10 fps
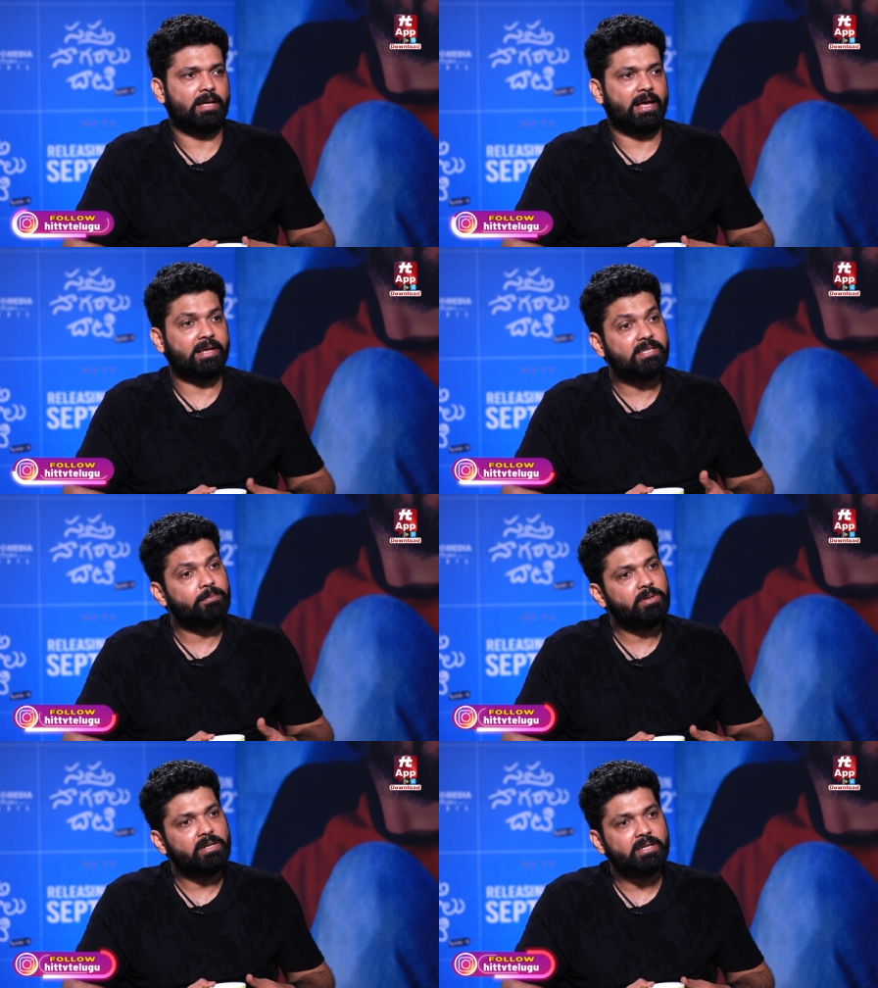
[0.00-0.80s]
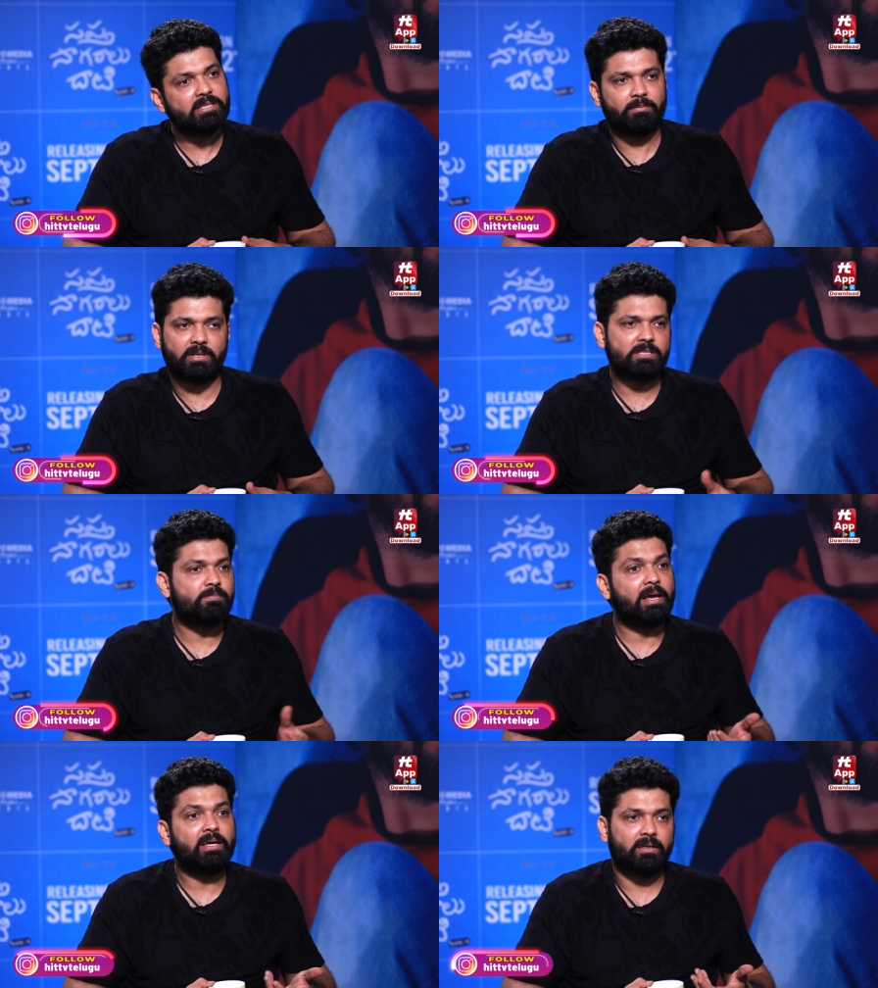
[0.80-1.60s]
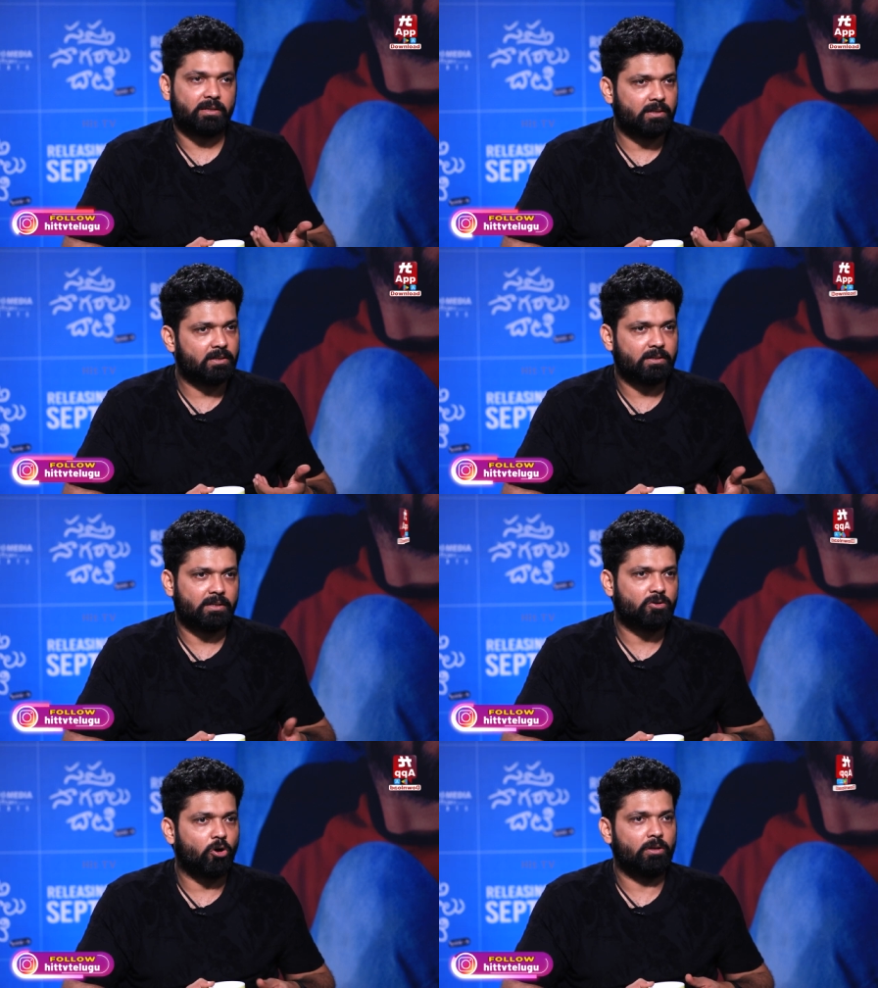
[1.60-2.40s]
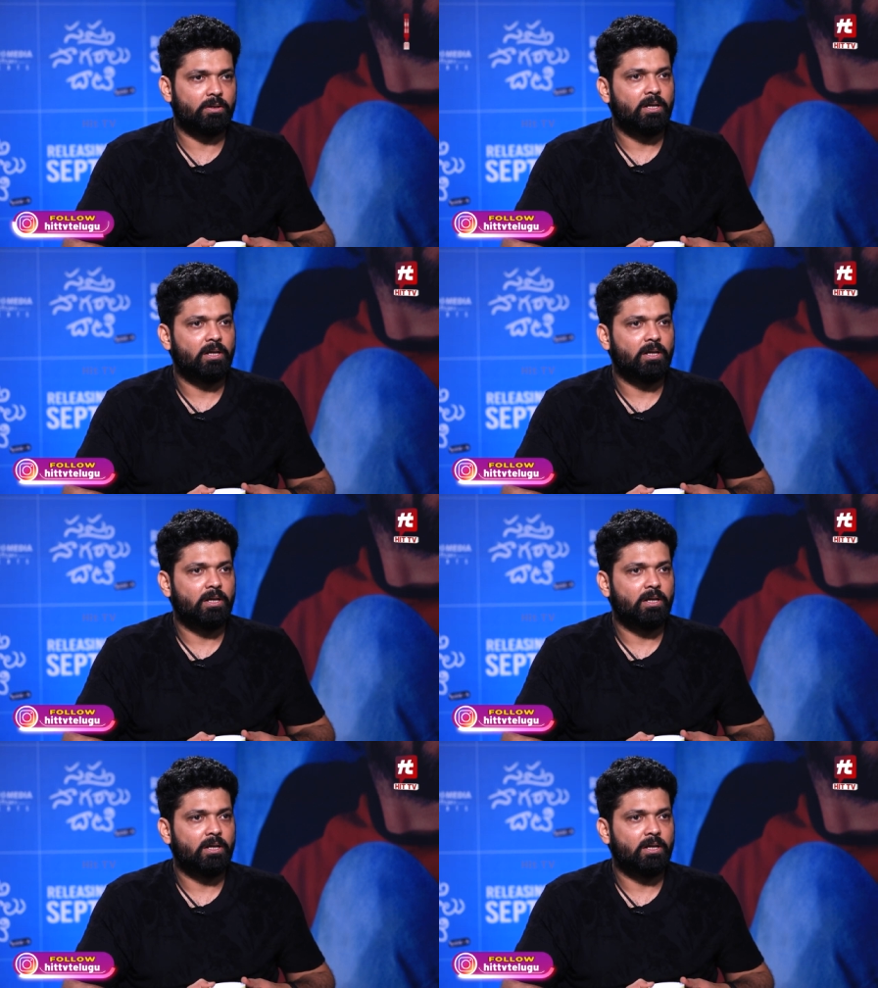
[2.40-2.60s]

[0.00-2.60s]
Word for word: accept it is, is my uh, call,